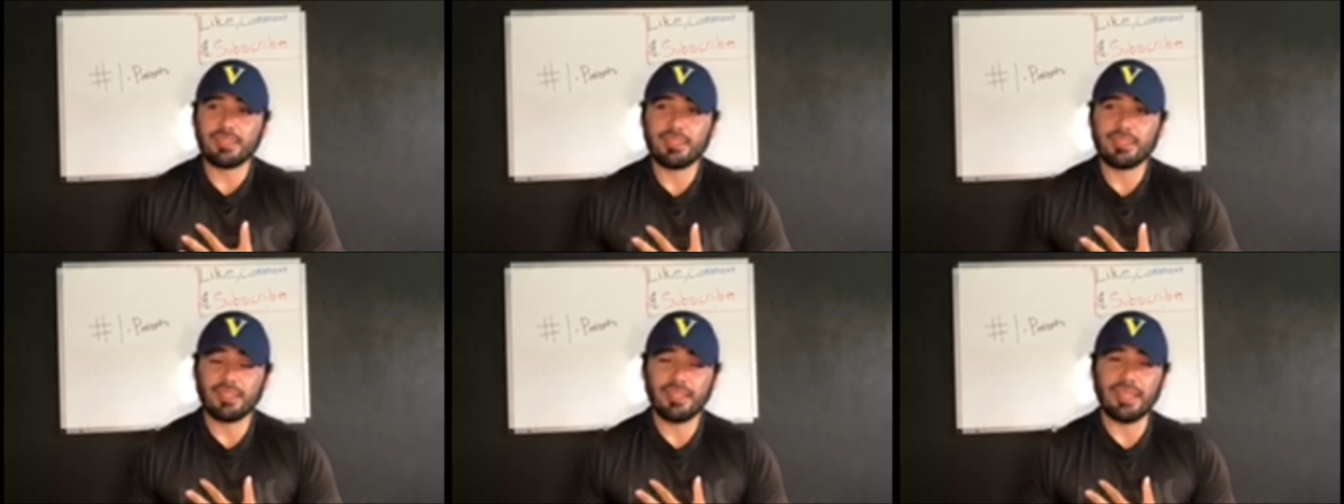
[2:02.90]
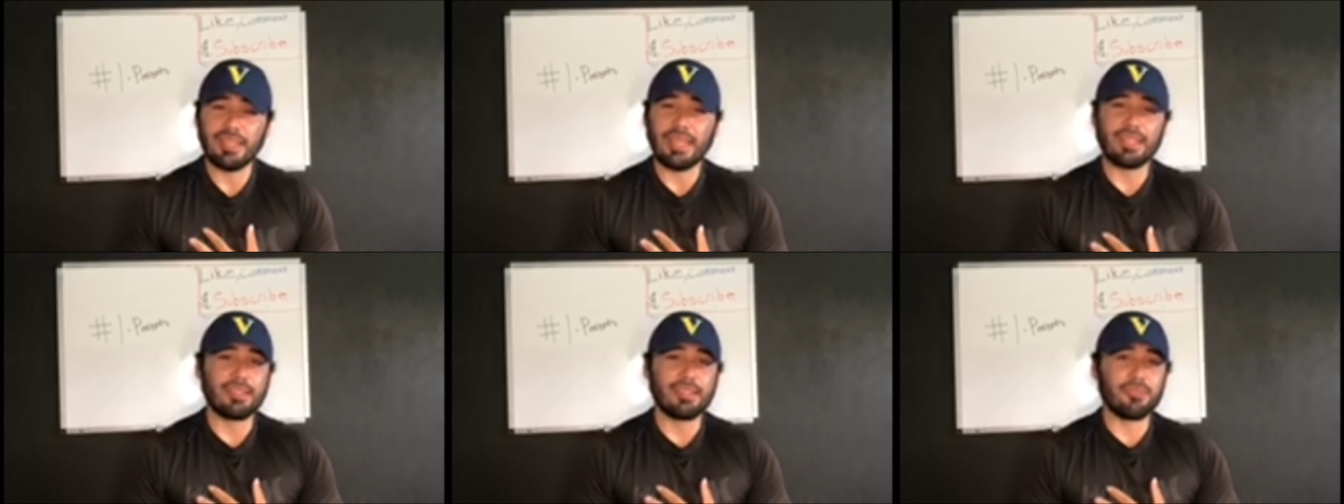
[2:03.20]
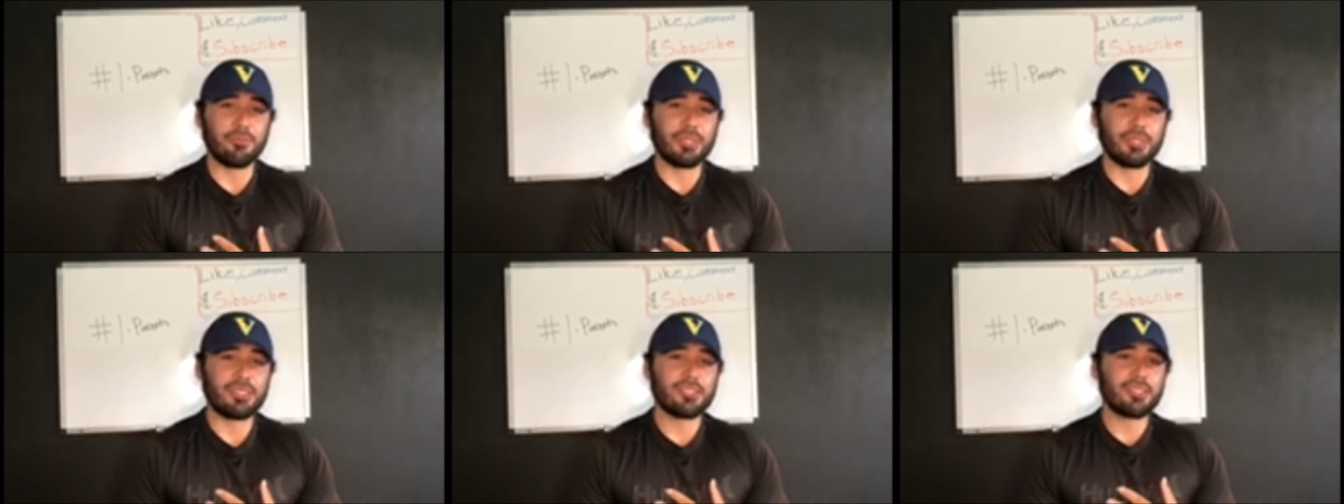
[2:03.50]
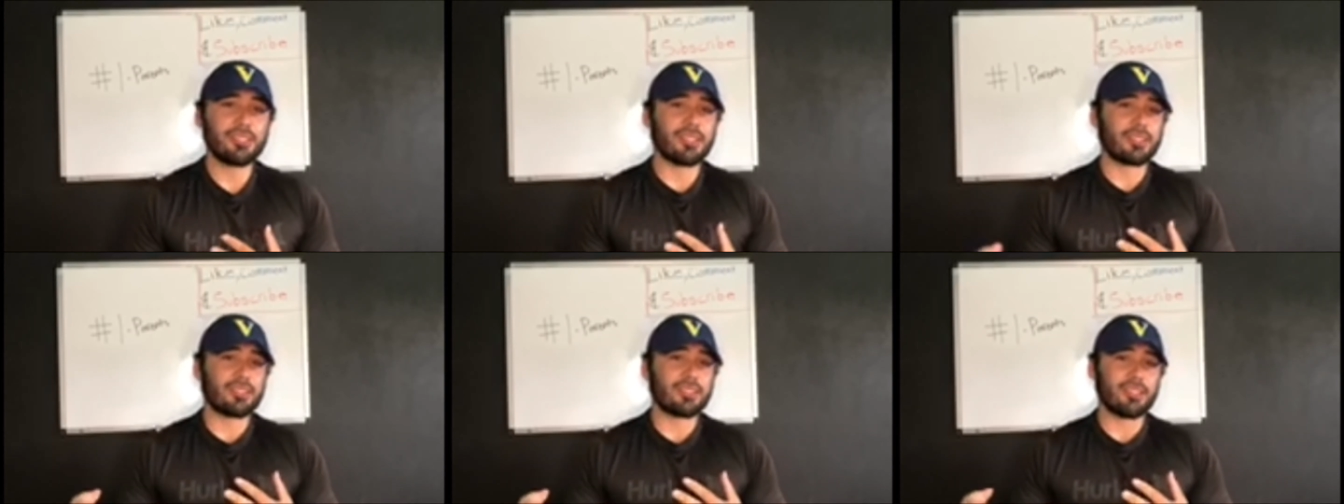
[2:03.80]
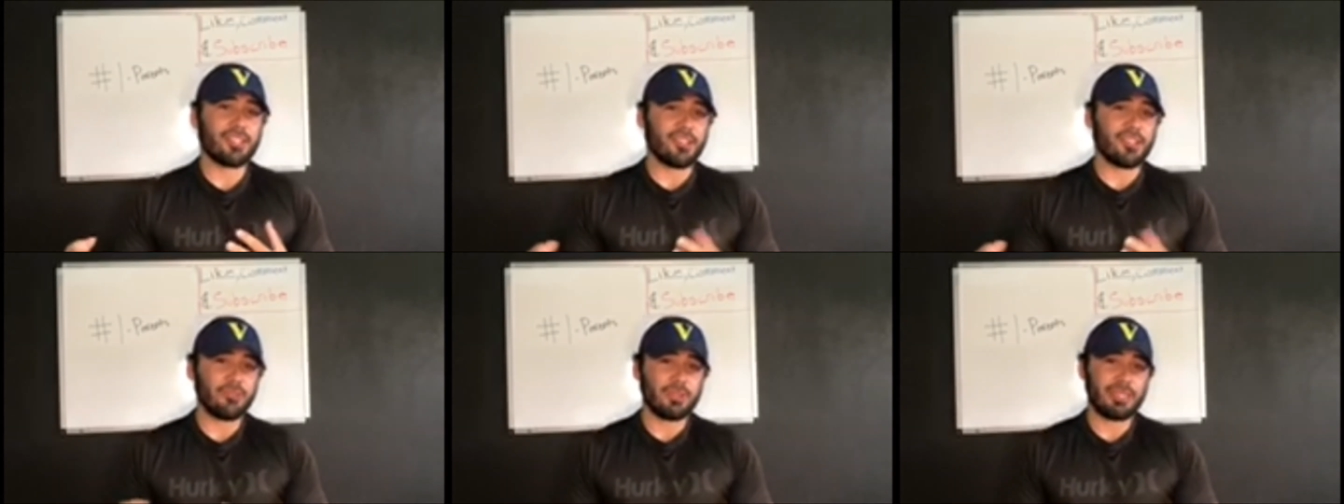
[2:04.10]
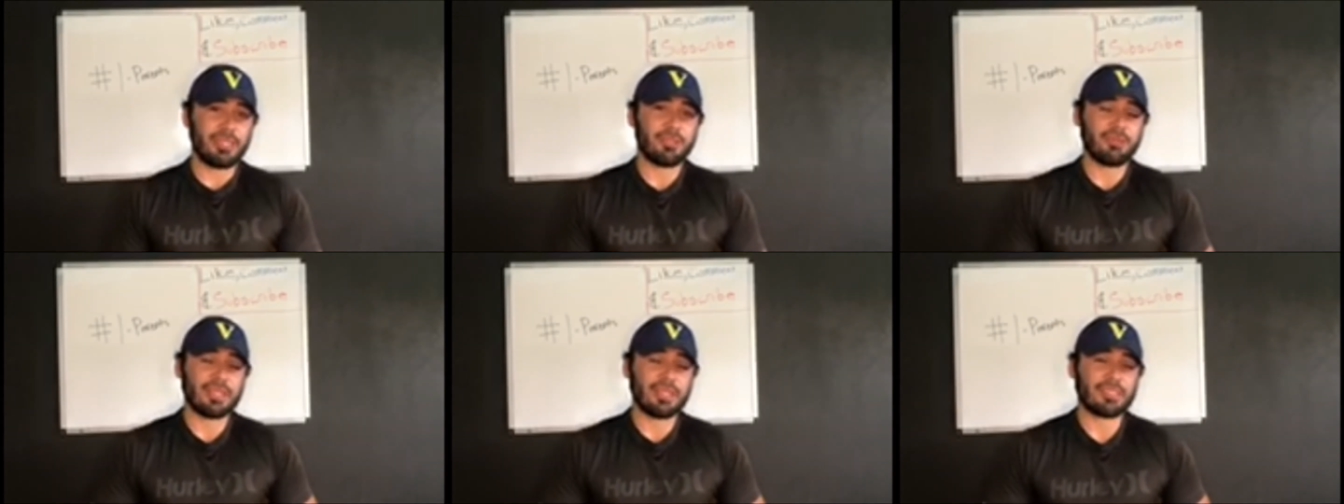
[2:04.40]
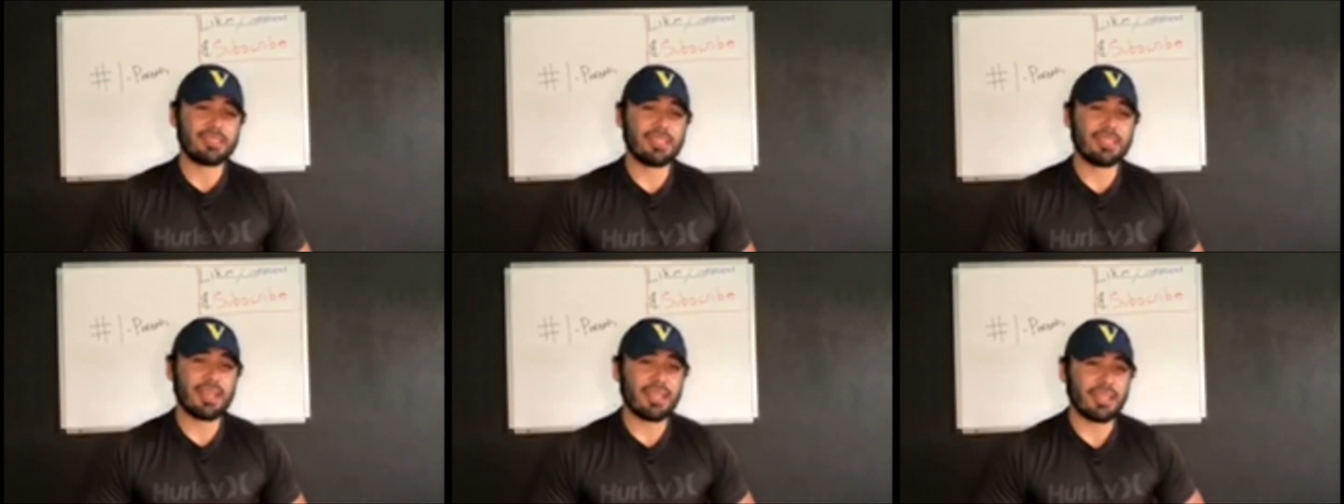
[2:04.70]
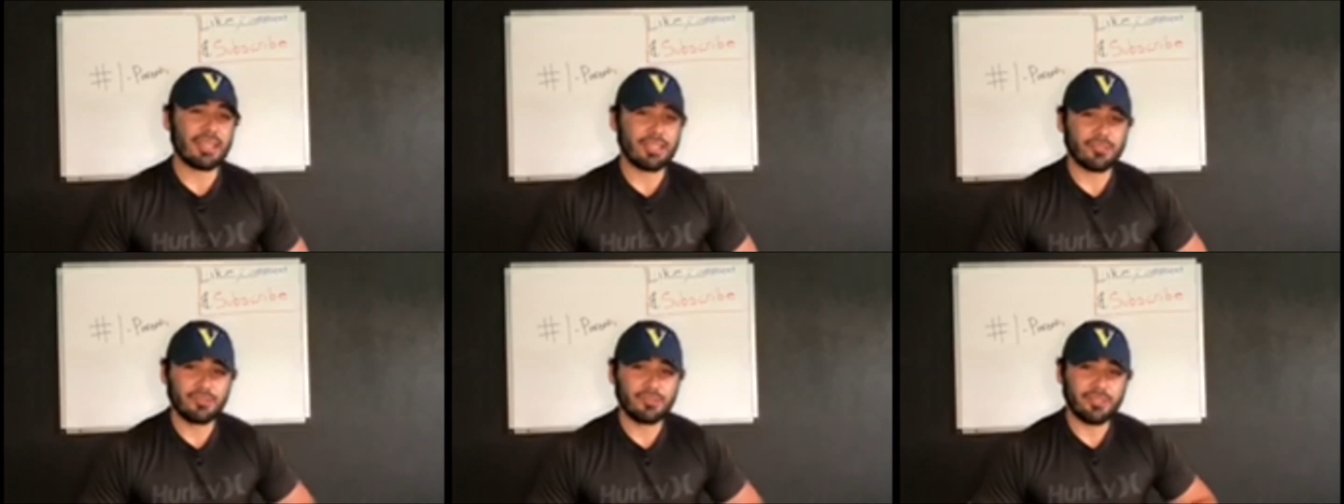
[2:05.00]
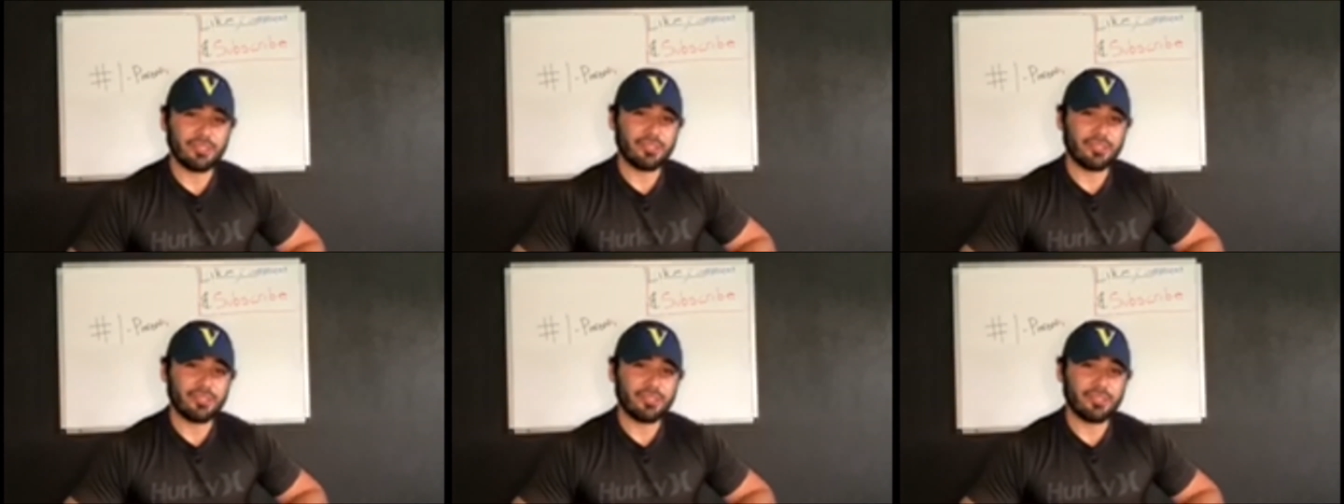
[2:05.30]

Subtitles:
and we sucked. We didn't make CIF.